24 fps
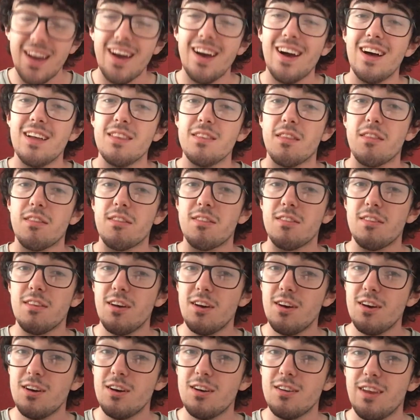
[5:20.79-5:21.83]
And
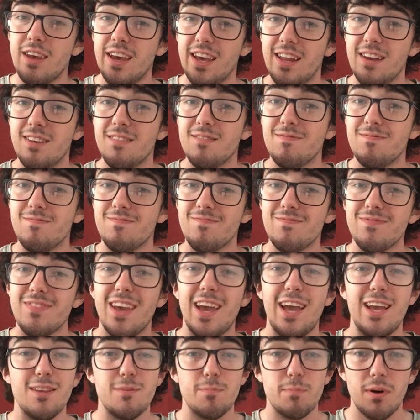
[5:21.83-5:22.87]
third hint,
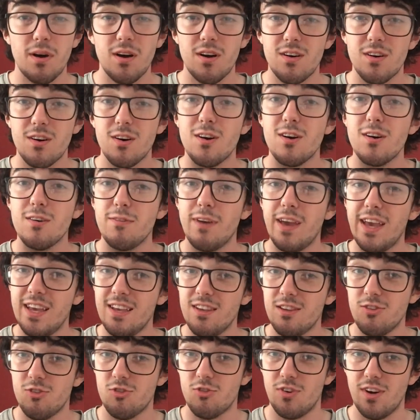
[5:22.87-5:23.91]
it's part of
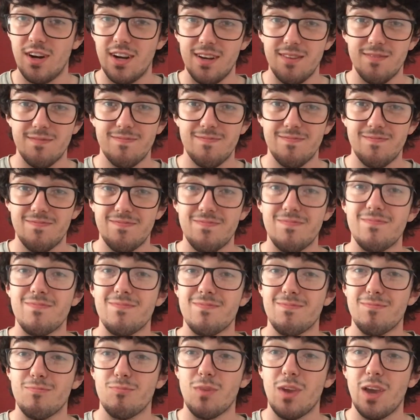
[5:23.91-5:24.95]
history.
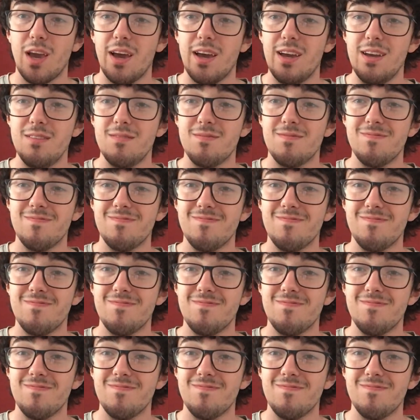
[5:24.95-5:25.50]
Okay?